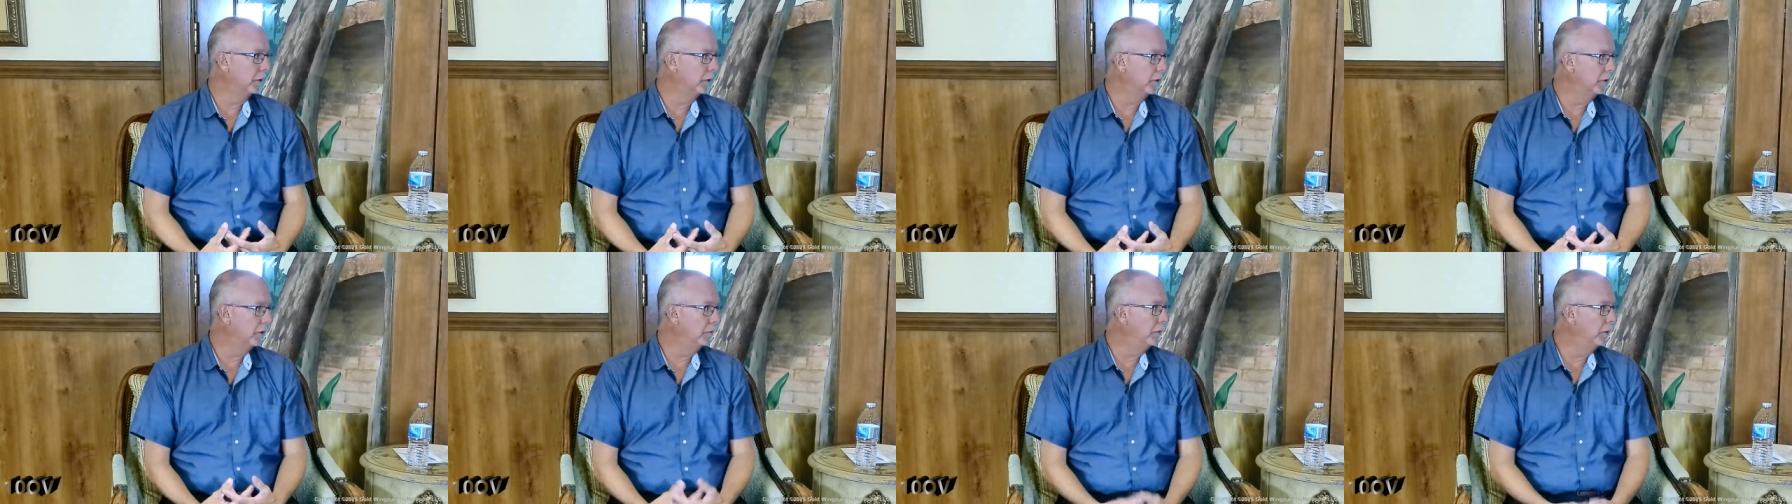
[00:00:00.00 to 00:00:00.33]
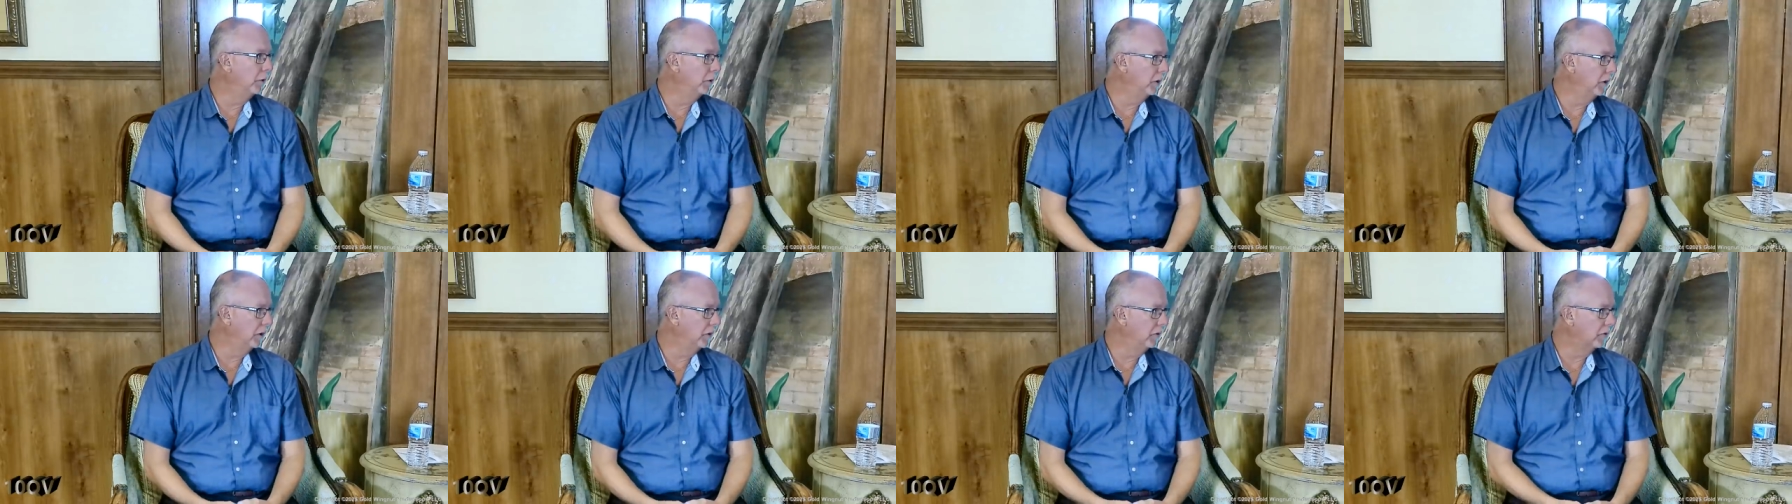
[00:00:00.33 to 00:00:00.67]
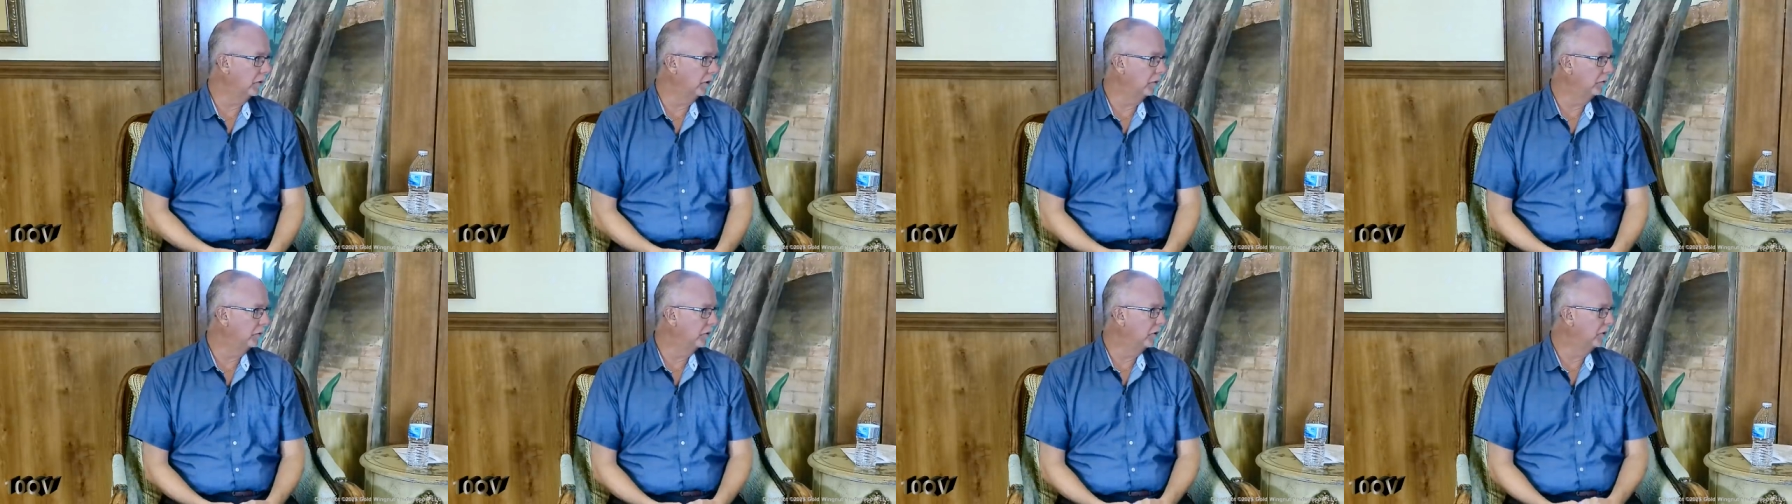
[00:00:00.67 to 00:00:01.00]
communities
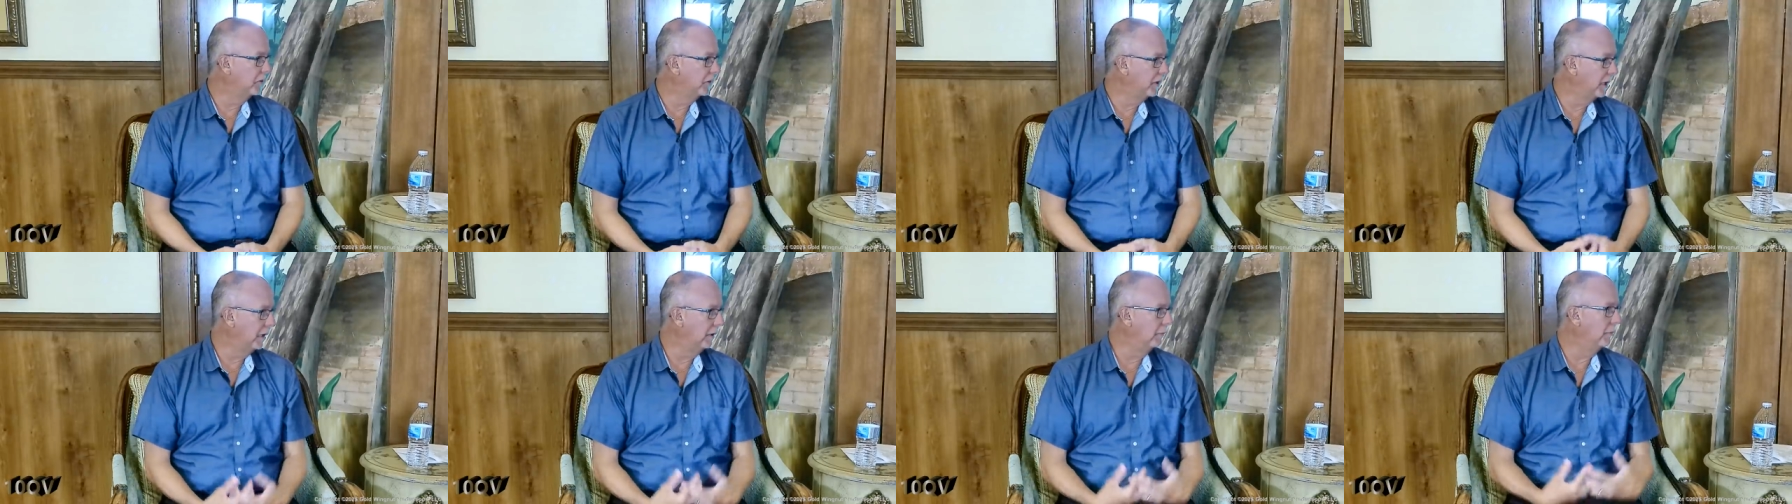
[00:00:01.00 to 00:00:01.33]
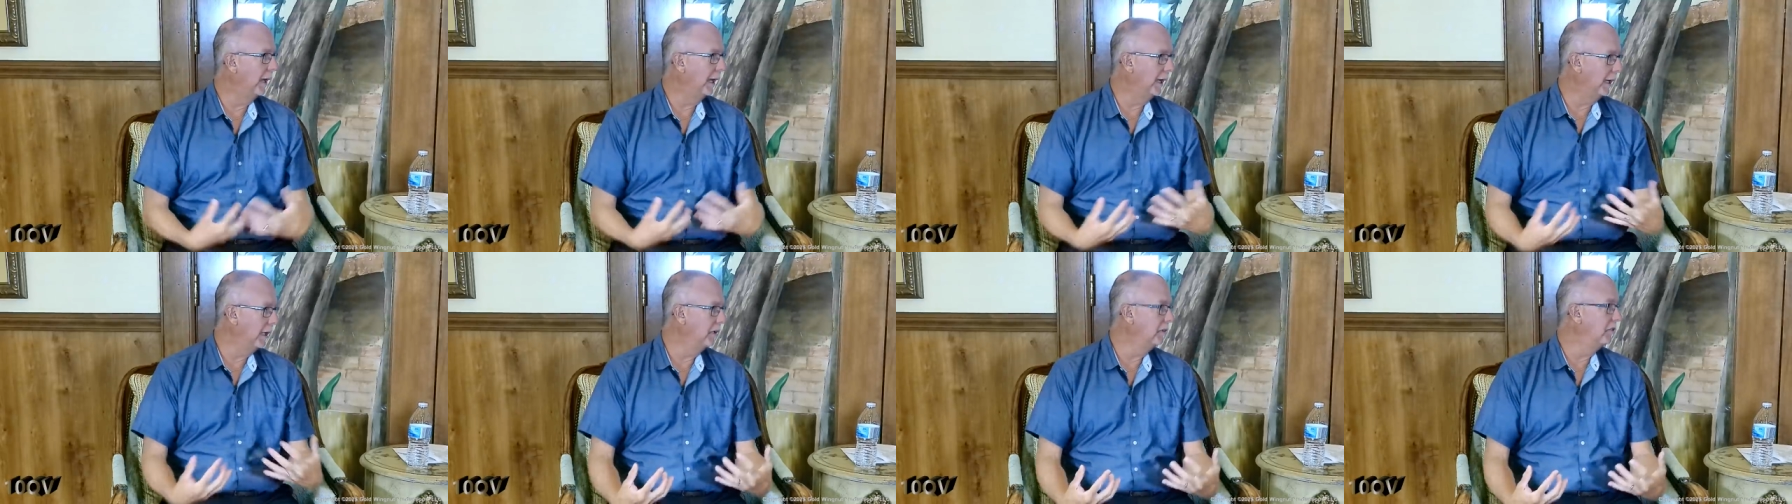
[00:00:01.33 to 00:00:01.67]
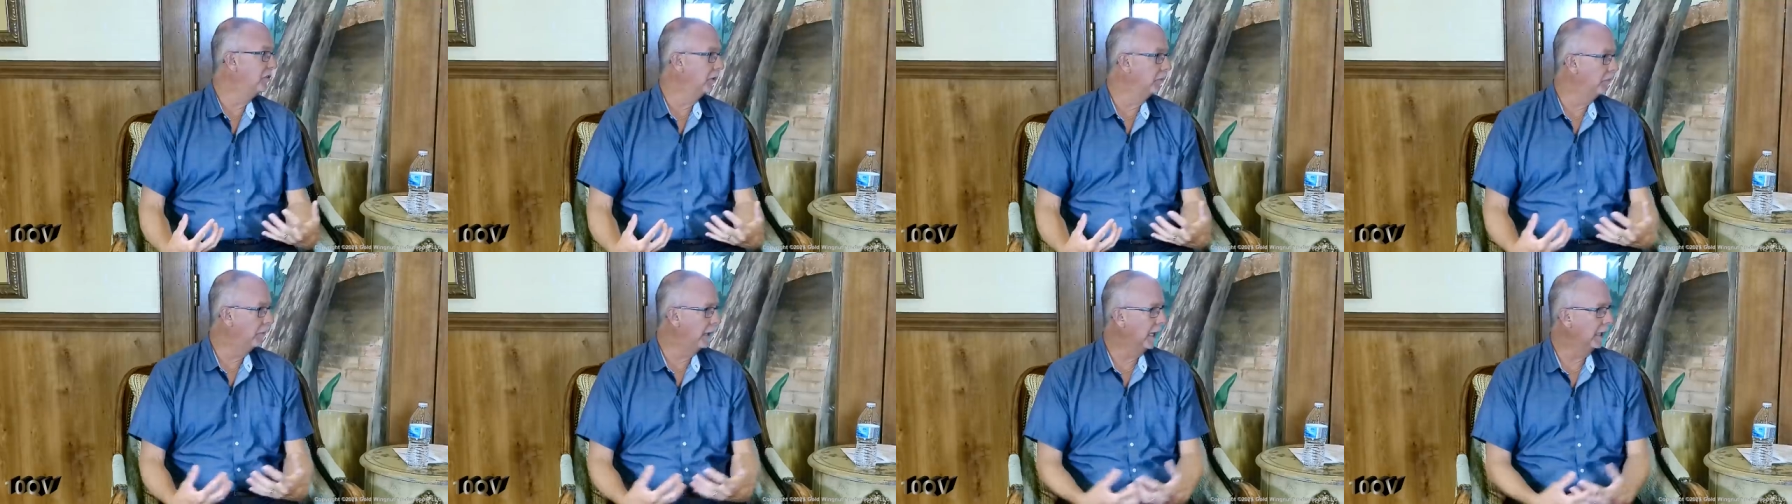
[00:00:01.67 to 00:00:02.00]
of the same age
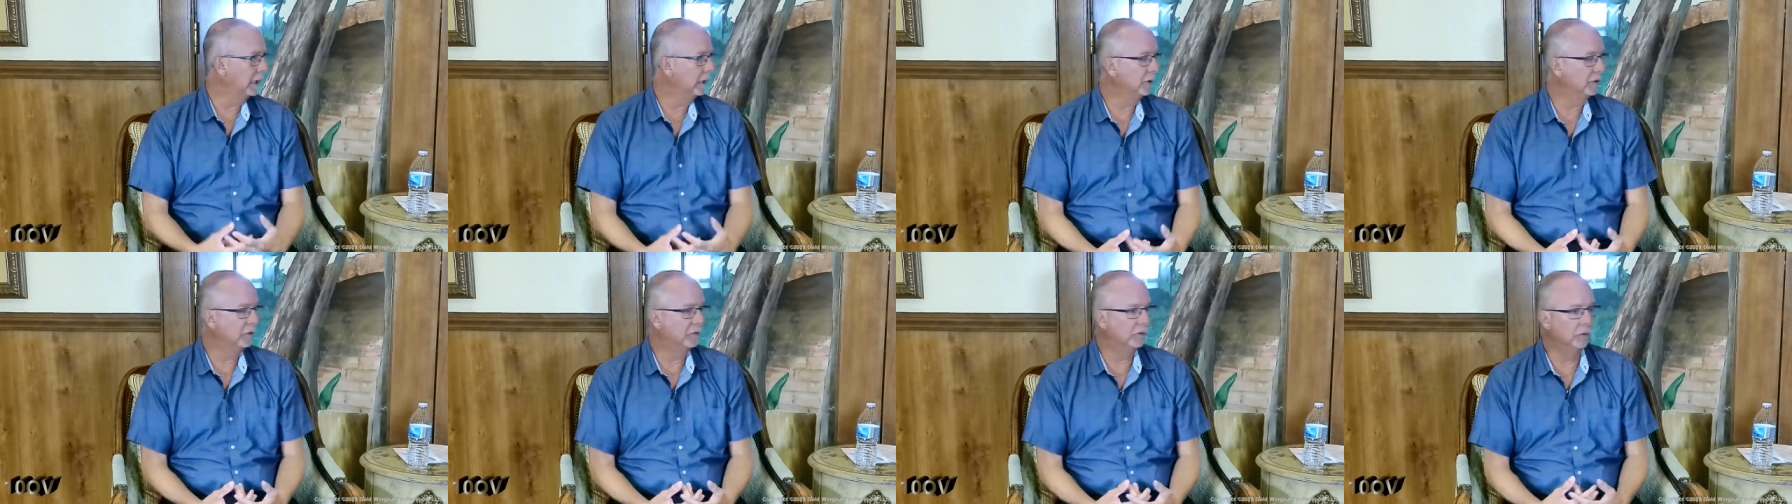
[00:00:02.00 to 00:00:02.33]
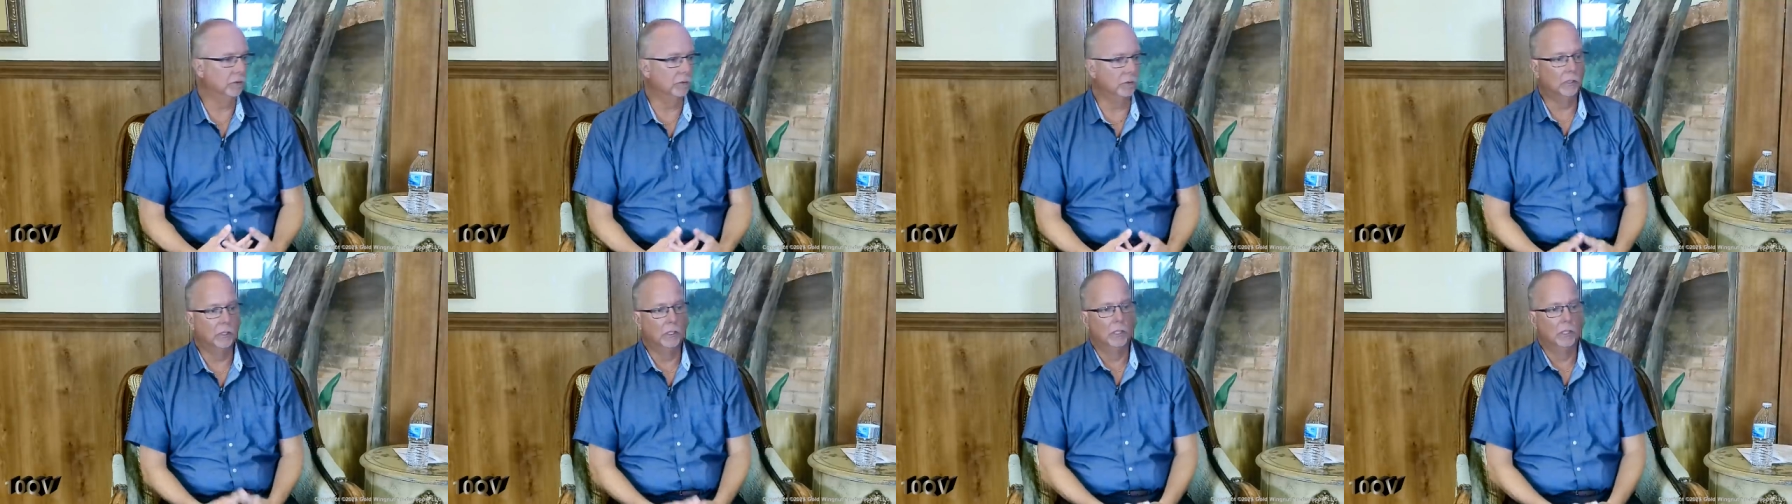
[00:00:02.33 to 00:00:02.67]
and magnitude,